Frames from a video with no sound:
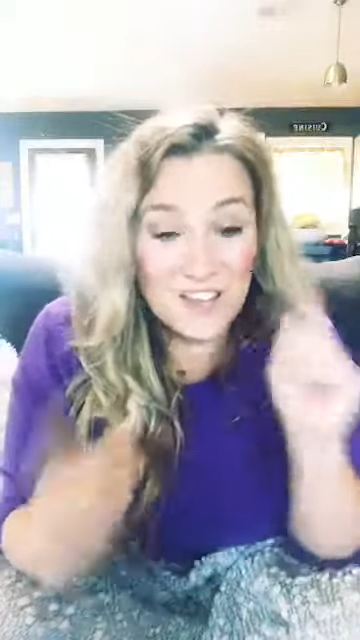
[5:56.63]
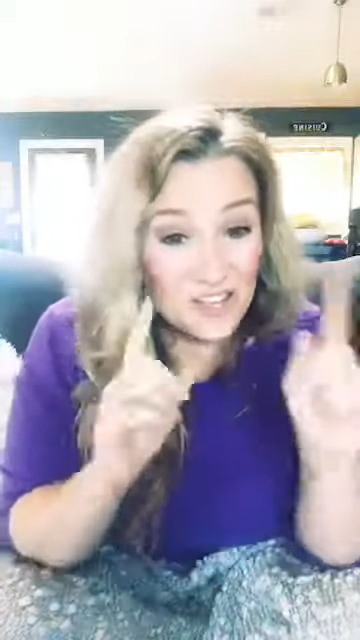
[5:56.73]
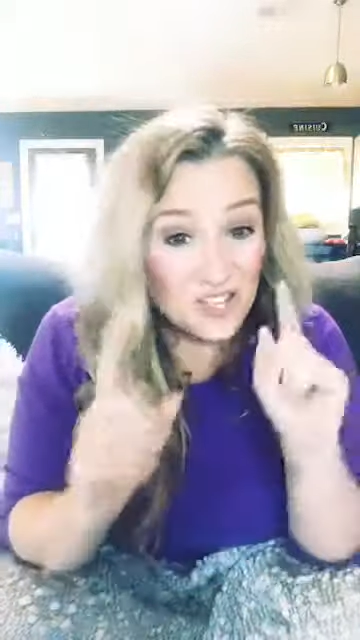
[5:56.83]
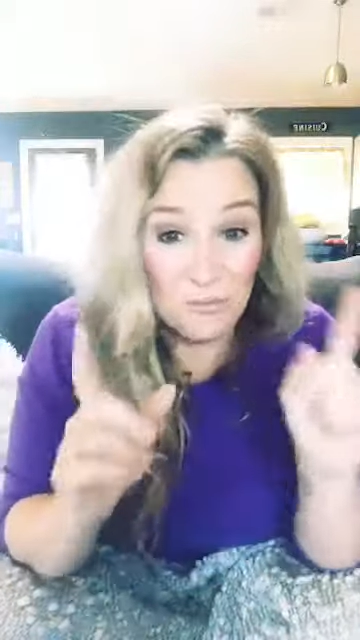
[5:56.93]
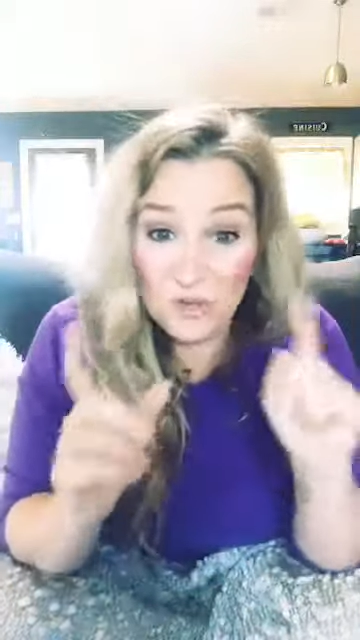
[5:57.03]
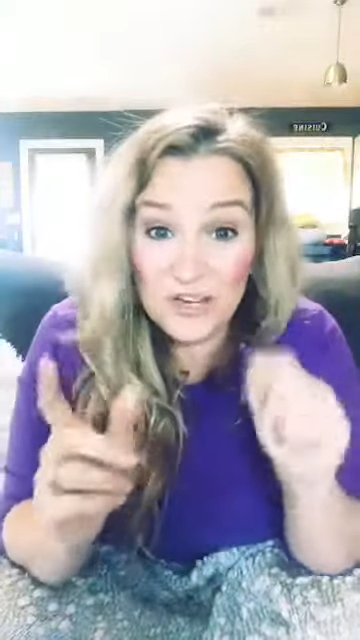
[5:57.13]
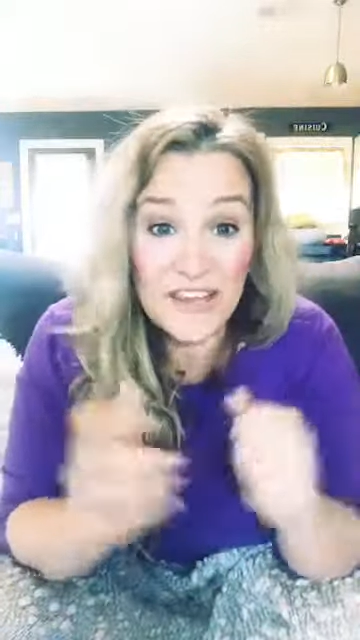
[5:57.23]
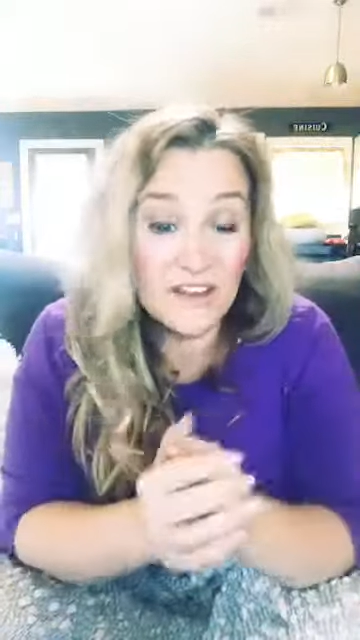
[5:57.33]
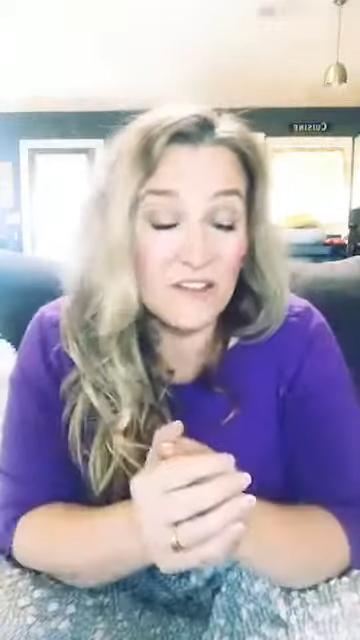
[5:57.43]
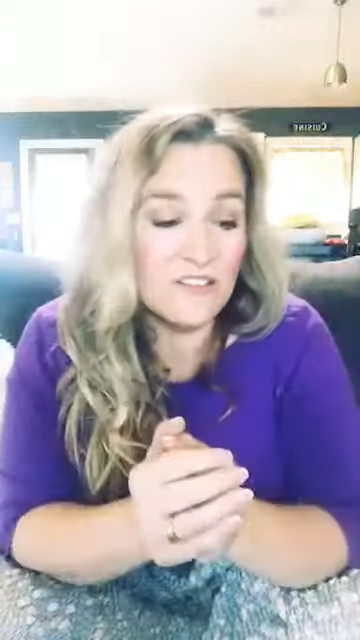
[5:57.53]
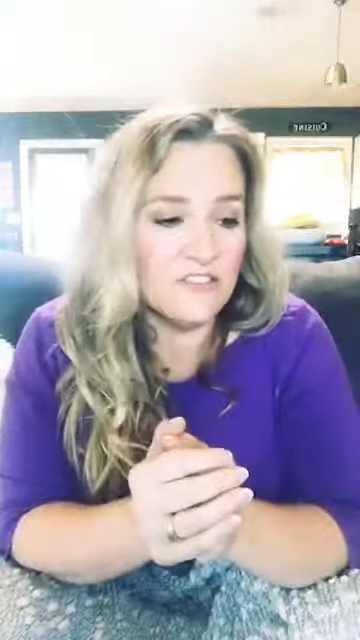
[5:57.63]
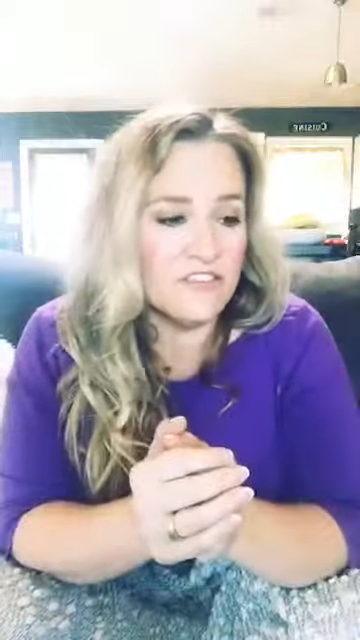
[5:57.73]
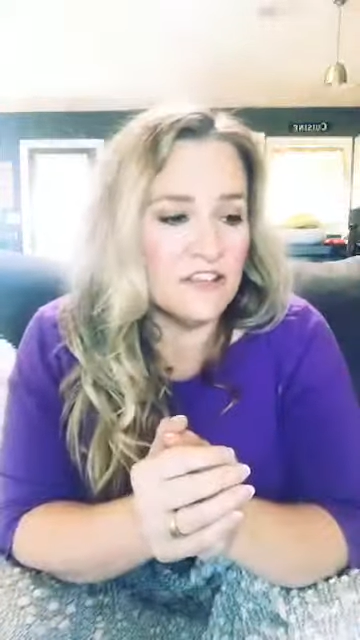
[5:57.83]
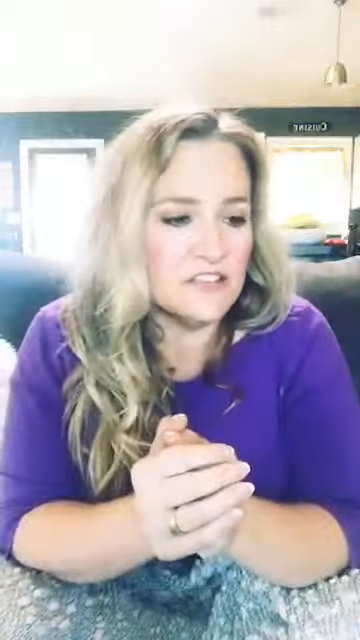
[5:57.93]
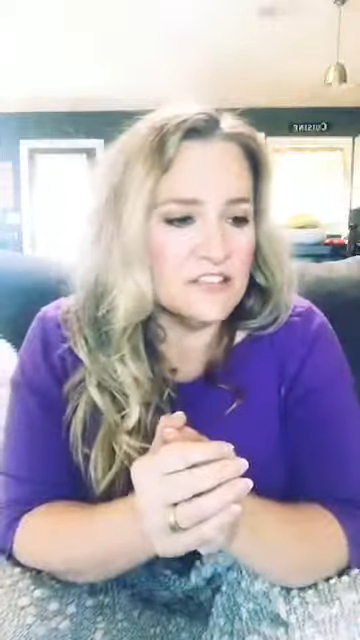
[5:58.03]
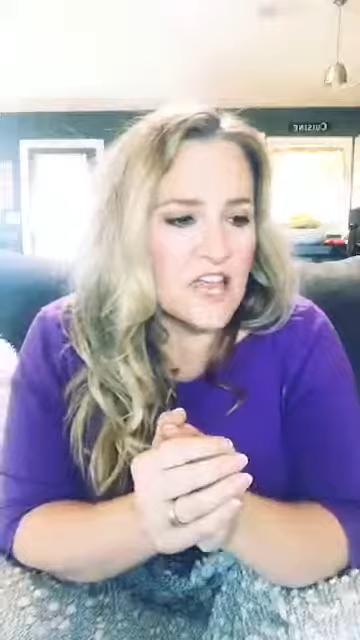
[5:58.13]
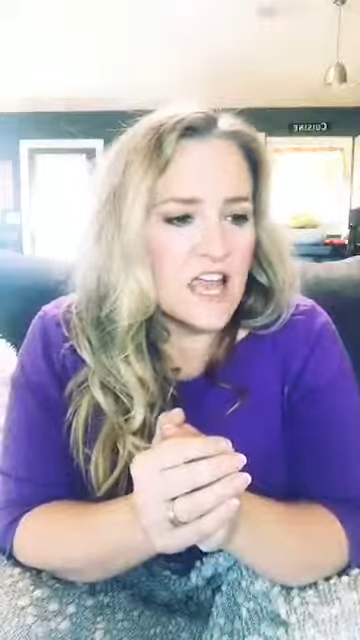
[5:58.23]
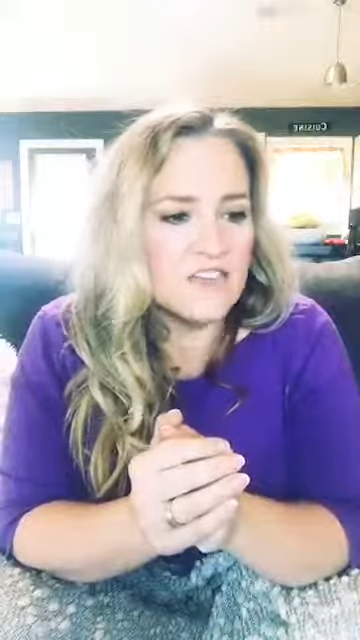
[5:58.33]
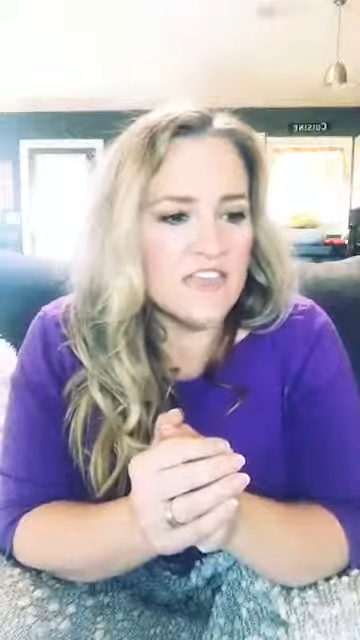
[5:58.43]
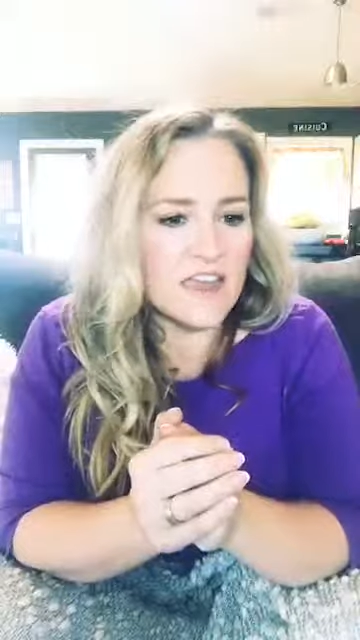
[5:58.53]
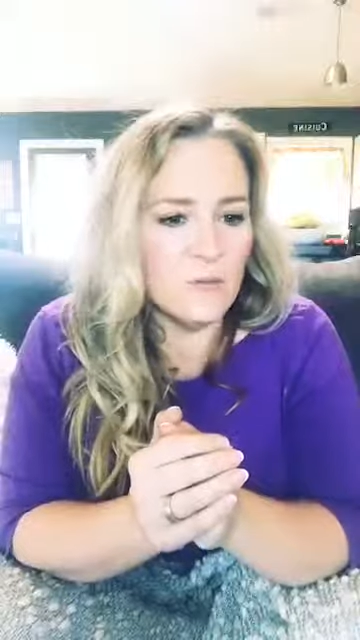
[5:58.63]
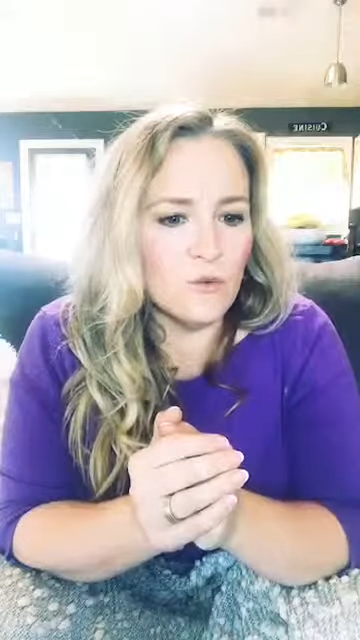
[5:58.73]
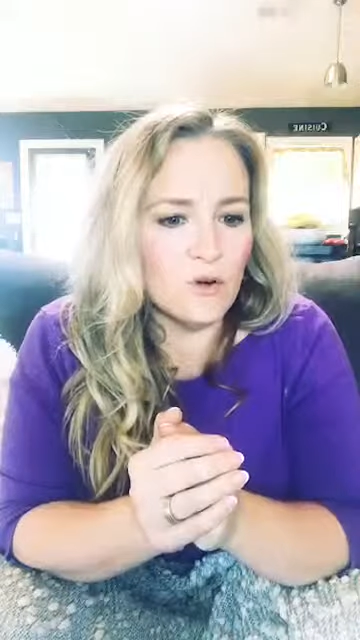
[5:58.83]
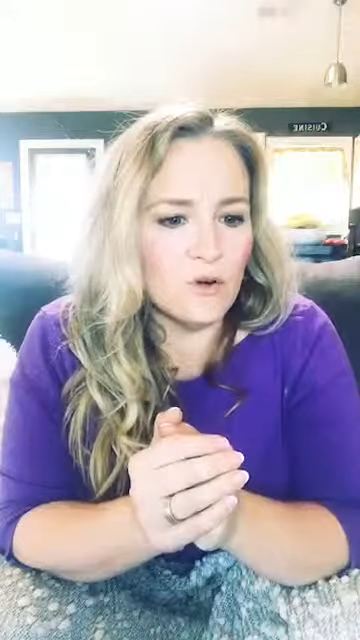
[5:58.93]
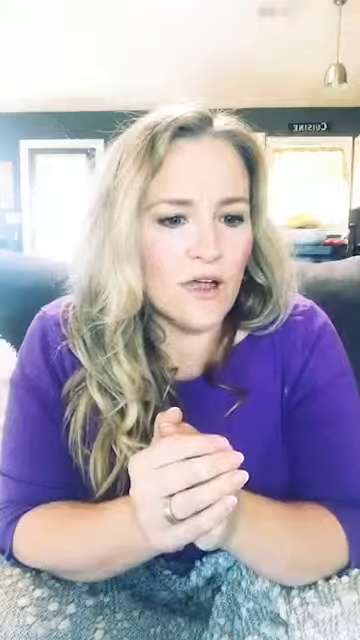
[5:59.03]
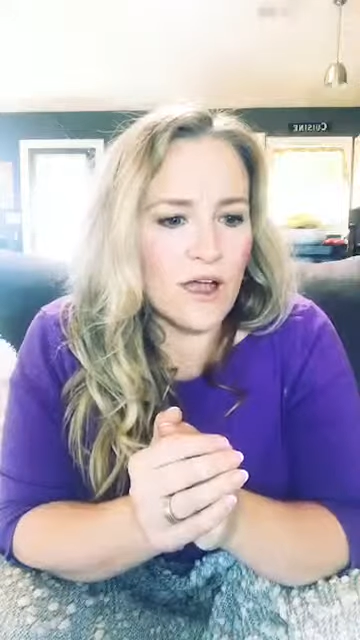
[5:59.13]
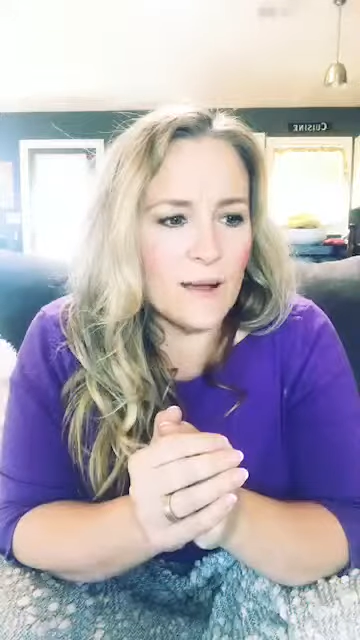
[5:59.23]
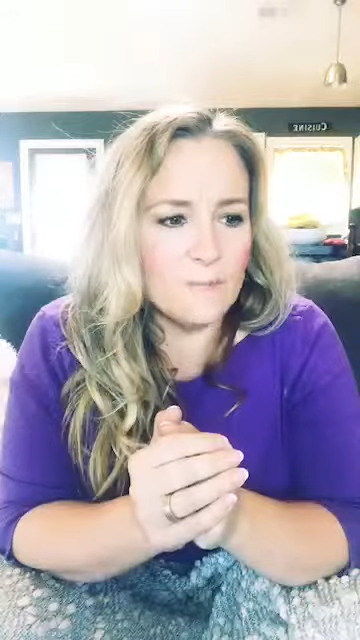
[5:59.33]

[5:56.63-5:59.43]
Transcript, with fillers: couldn't communicate on the field. They were,